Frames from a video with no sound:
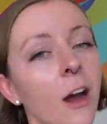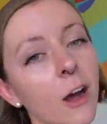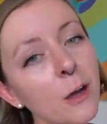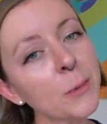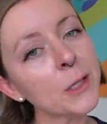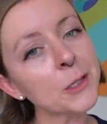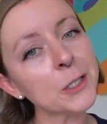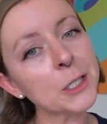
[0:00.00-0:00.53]
I'll
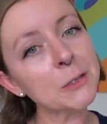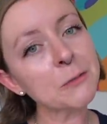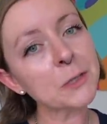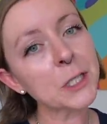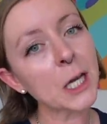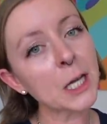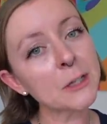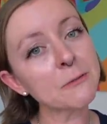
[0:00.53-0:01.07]
be looking for
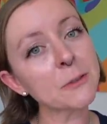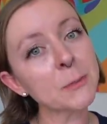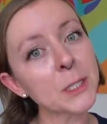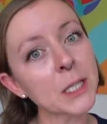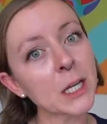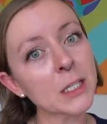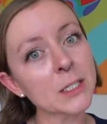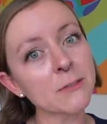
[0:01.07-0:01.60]
that for
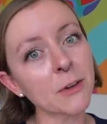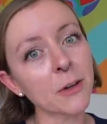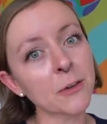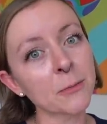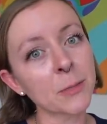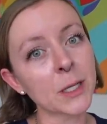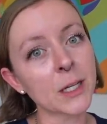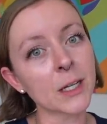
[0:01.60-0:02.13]
my next
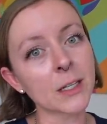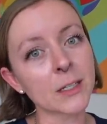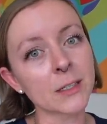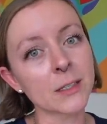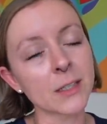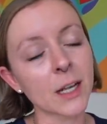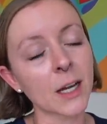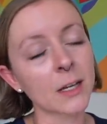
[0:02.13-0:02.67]
phone
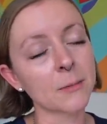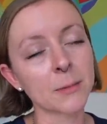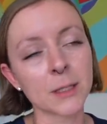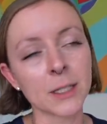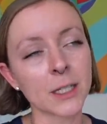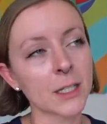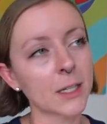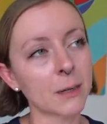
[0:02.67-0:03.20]
because I
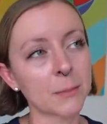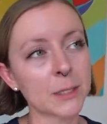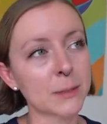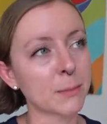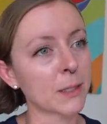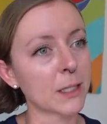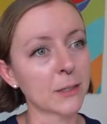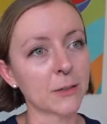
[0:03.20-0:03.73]
really cannot be
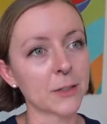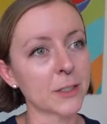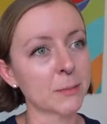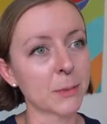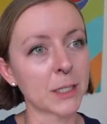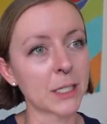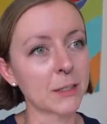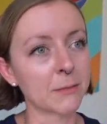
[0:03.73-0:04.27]
spending all this
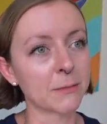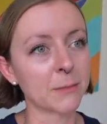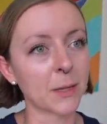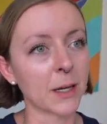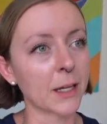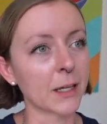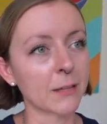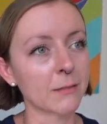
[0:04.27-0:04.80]
money
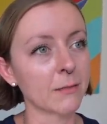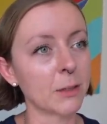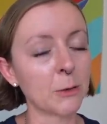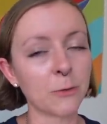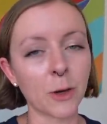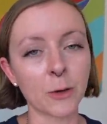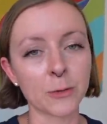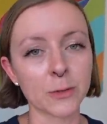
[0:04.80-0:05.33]
buying new
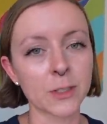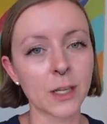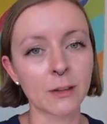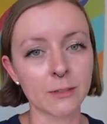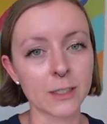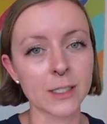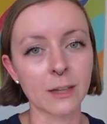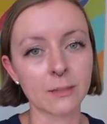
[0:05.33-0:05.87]
phones
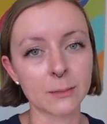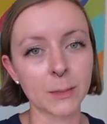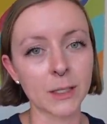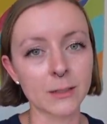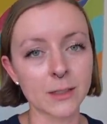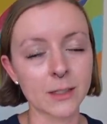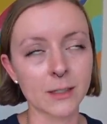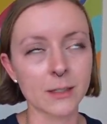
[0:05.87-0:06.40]
every 7
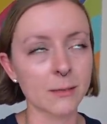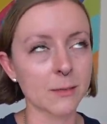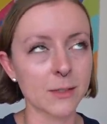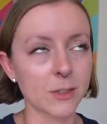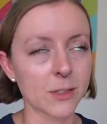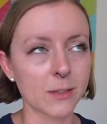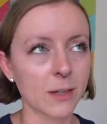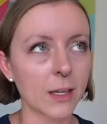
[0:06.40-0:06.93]
months, because
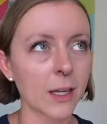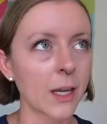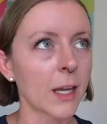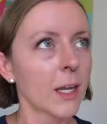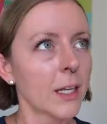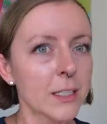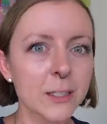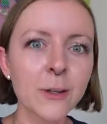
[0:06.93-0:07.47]

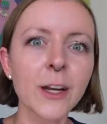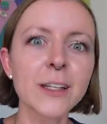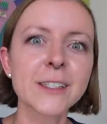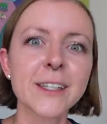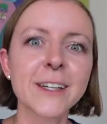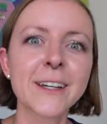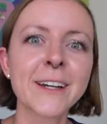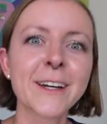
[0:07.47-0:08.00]
it's
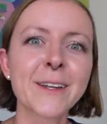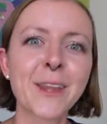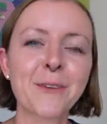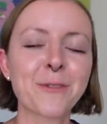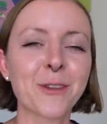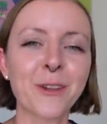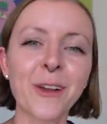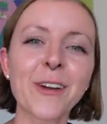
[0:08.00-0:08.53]
crazy
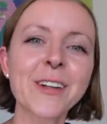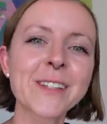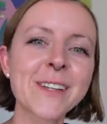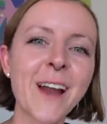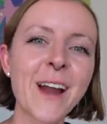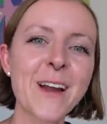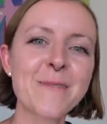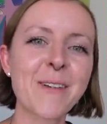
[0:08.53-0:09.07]
that for the longest
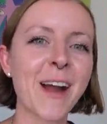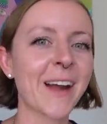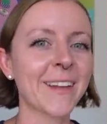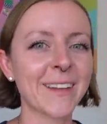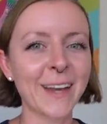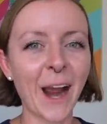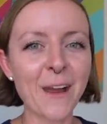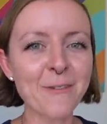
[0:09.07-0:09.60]
time I
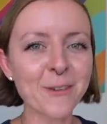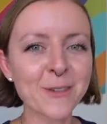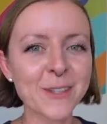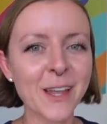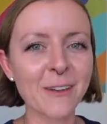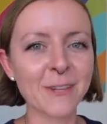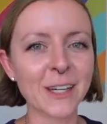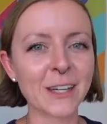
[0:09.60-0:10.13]
had that iPhone
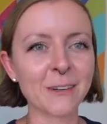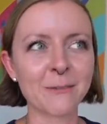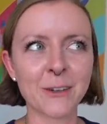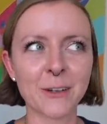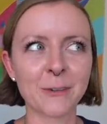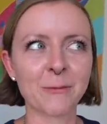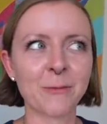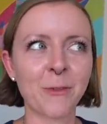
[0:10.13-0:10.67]
7
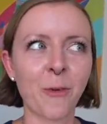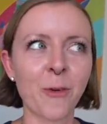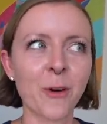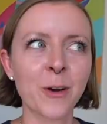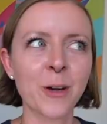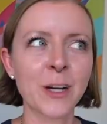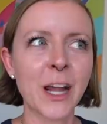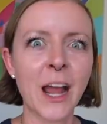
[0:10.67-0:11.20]
for
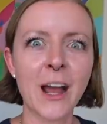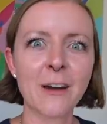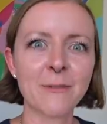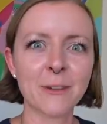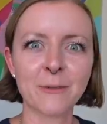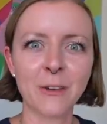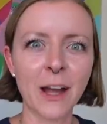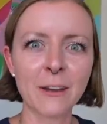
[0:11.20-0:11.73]
4.5
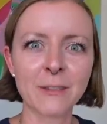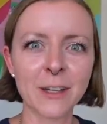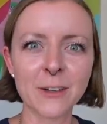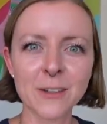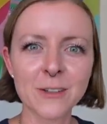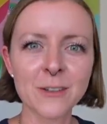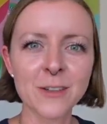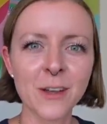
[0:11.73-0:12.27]
or 5
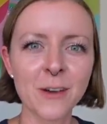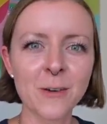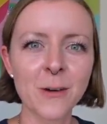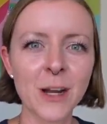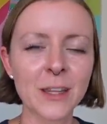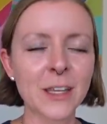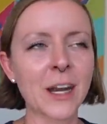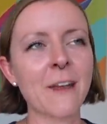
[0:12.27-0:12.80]
years or
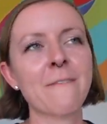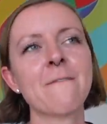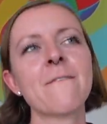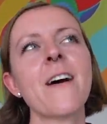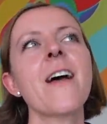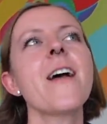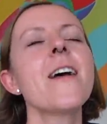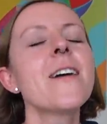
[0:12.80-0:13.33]
so, and then I
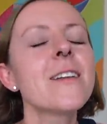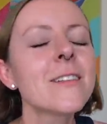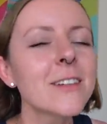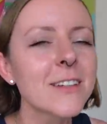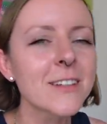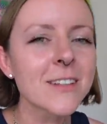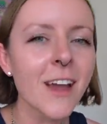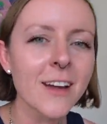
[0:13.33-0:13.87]

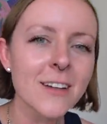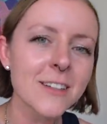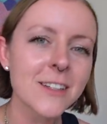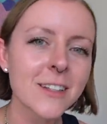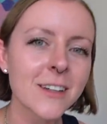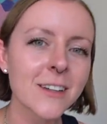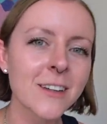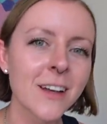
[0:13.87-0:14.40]
finally decided
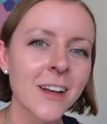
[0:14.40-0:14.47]
to,